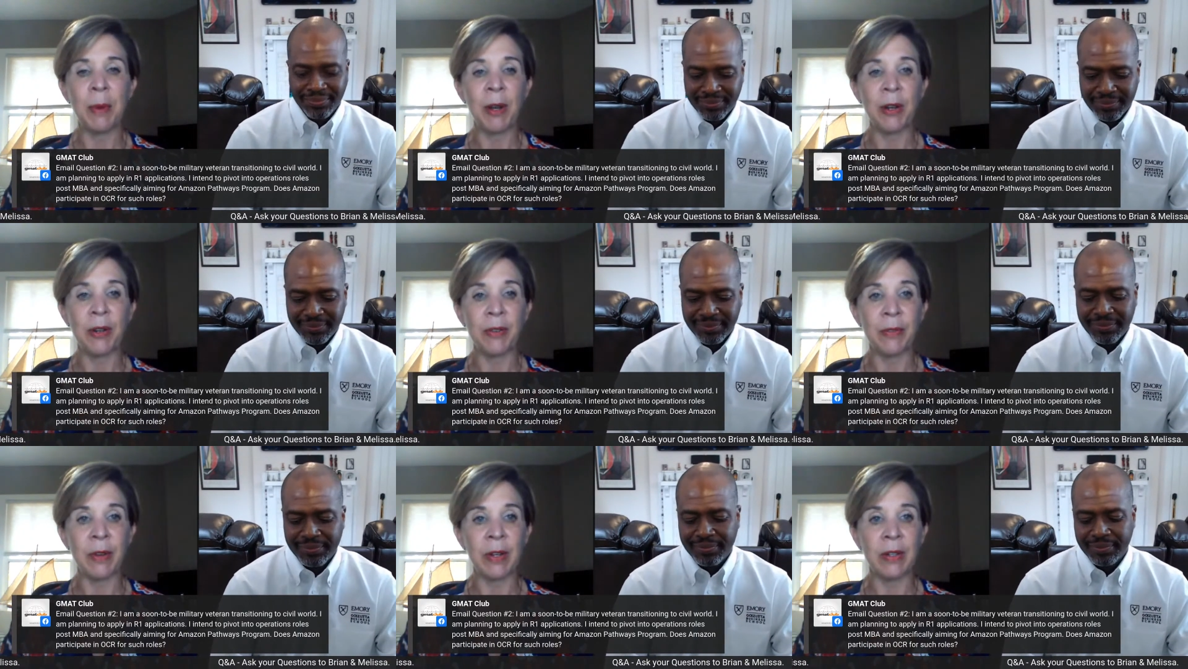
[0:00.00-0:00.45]

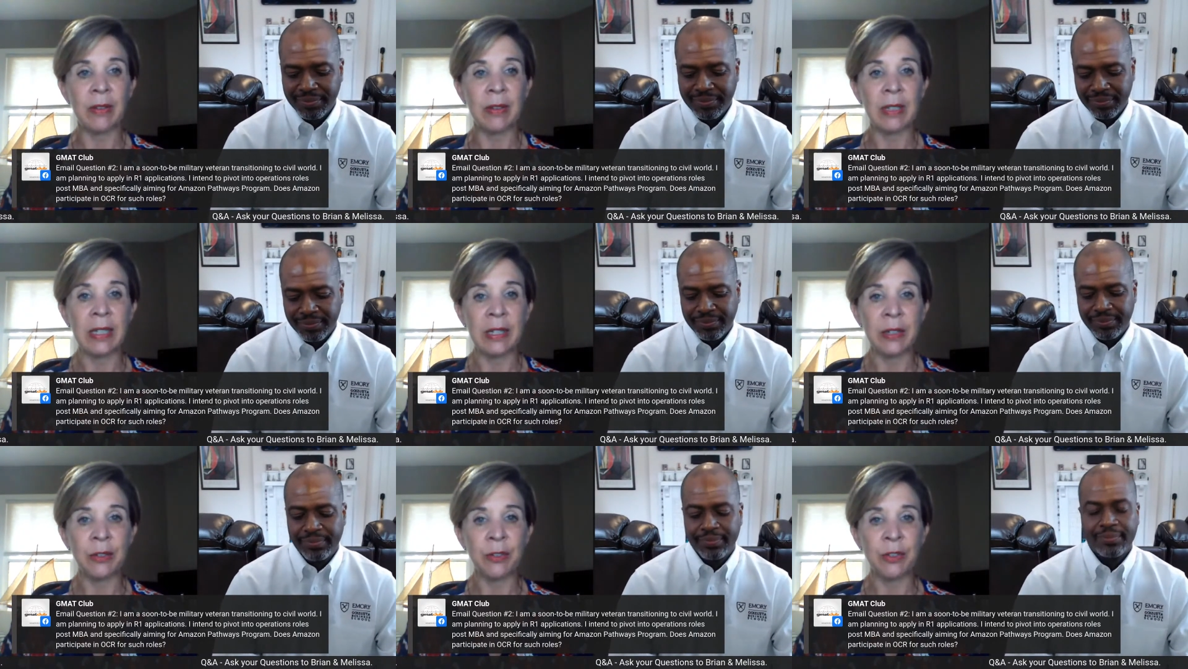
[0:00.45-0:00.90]
Speaker 1: a part of
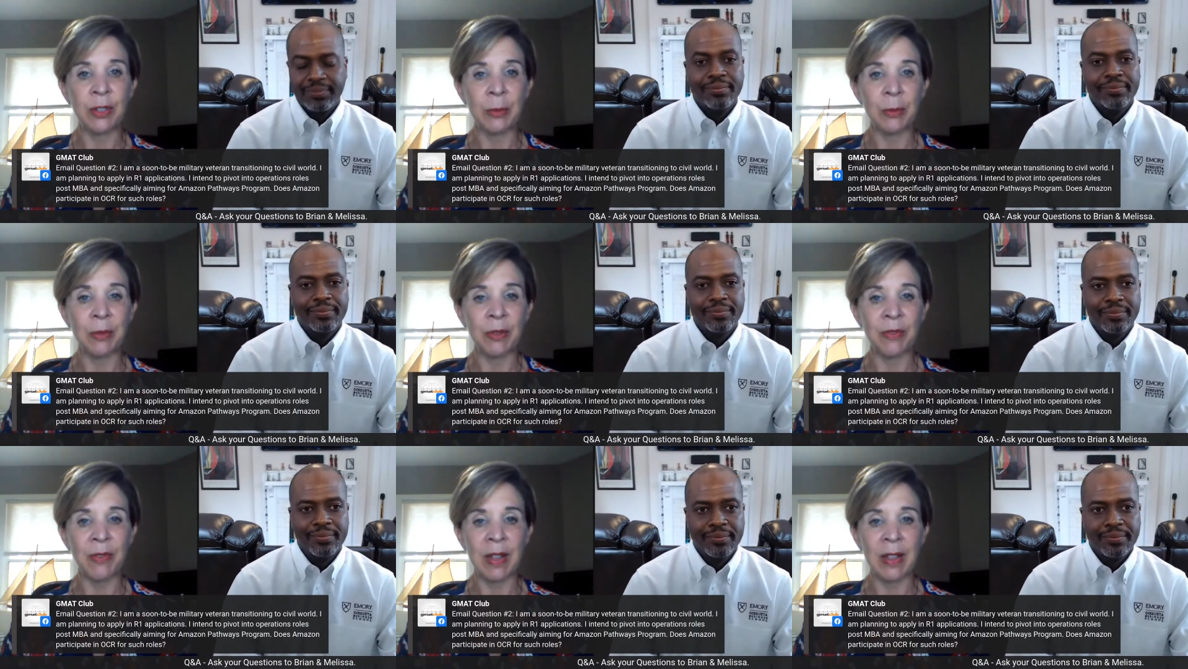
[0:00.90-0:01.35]
our
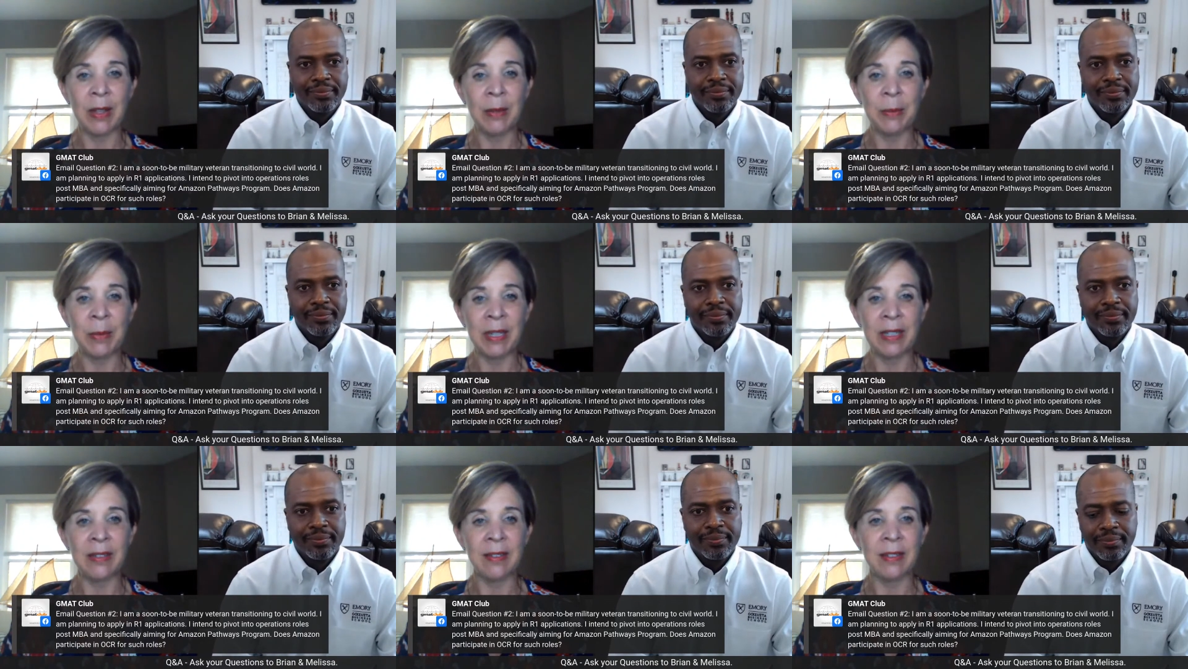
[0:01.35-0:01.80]
leadership
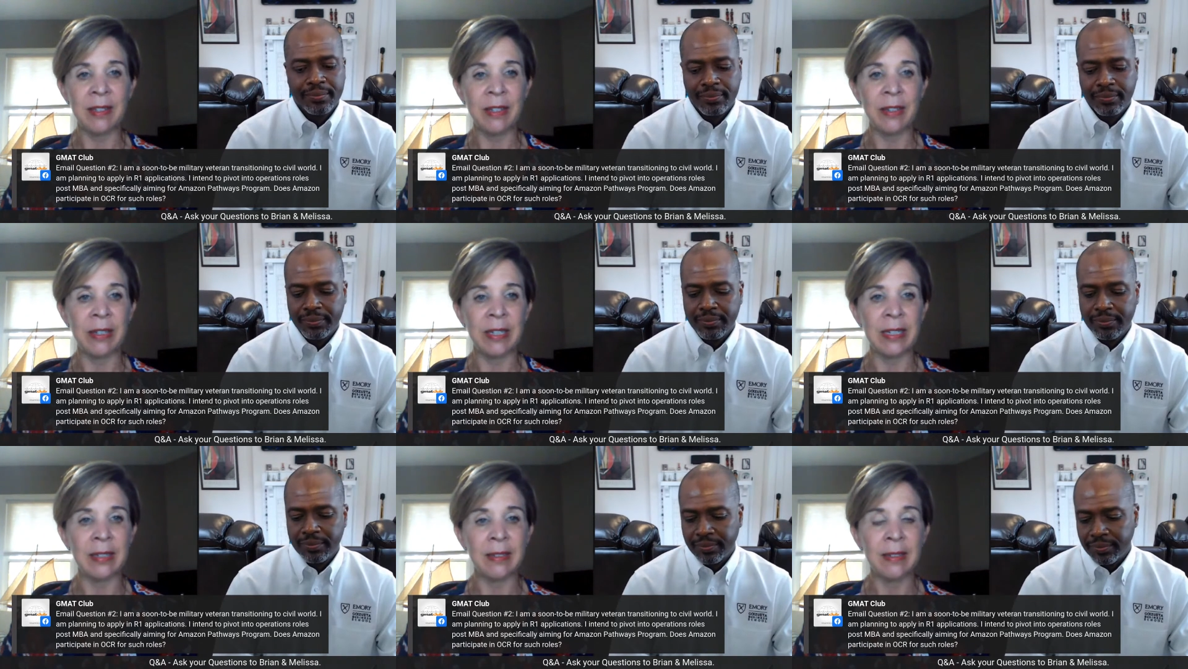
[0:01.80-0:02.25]

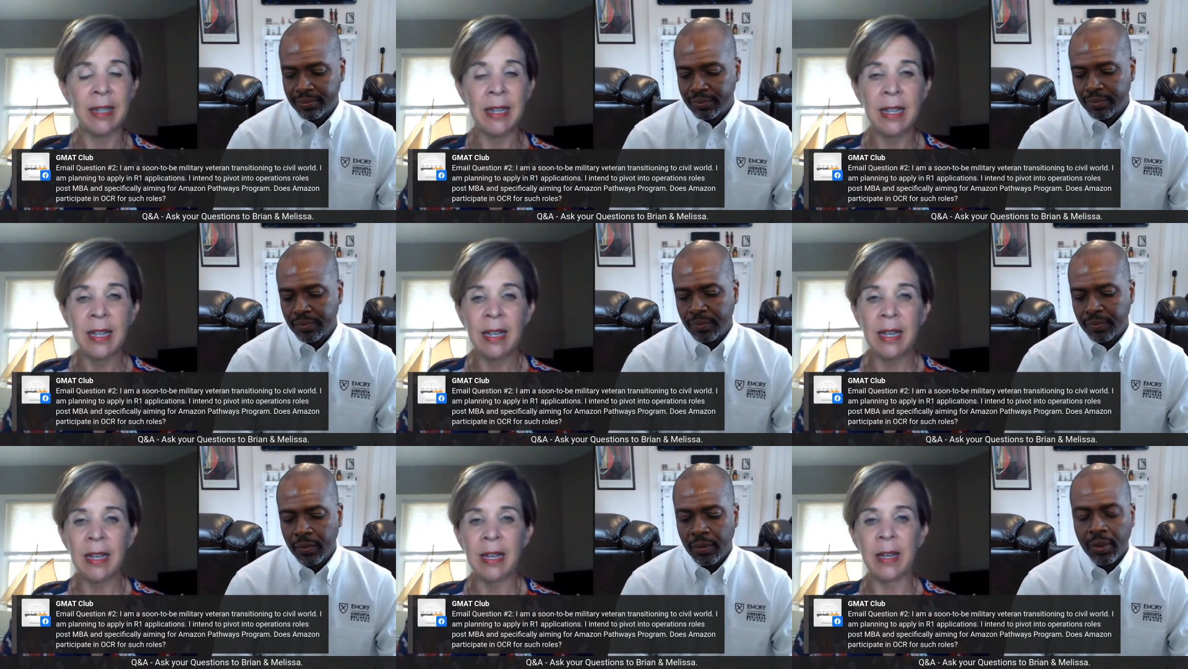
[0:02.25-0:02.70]
development
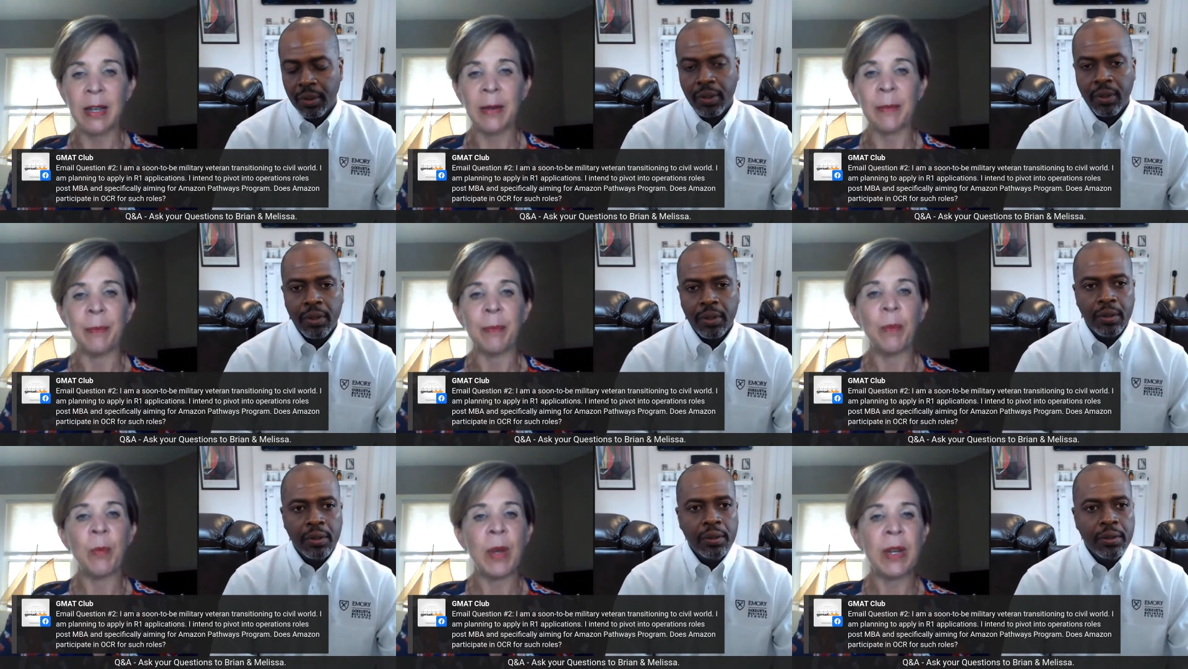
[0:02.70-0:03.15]
series.
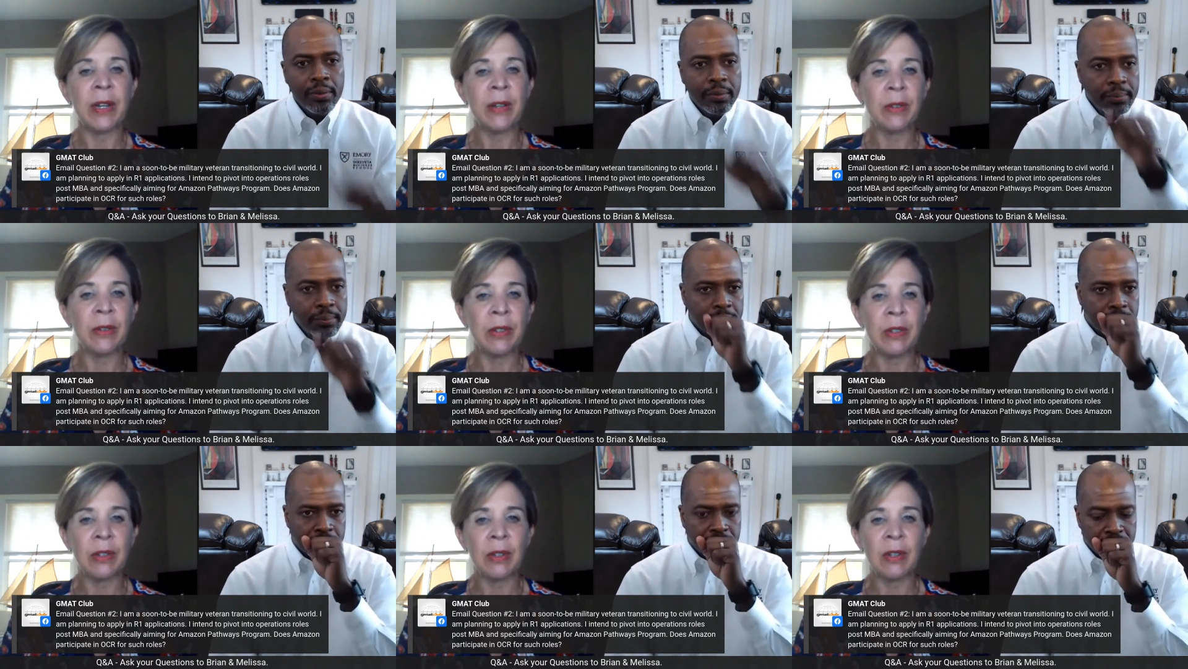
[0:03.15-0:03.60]
Um,
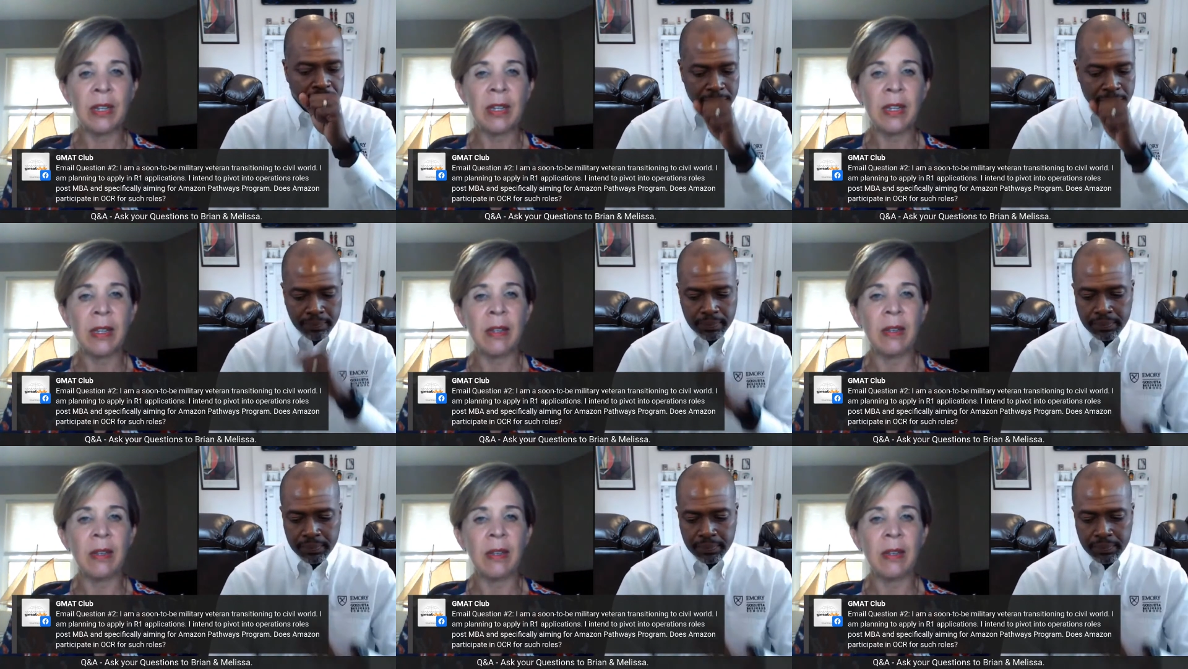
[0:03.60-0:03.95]
why don't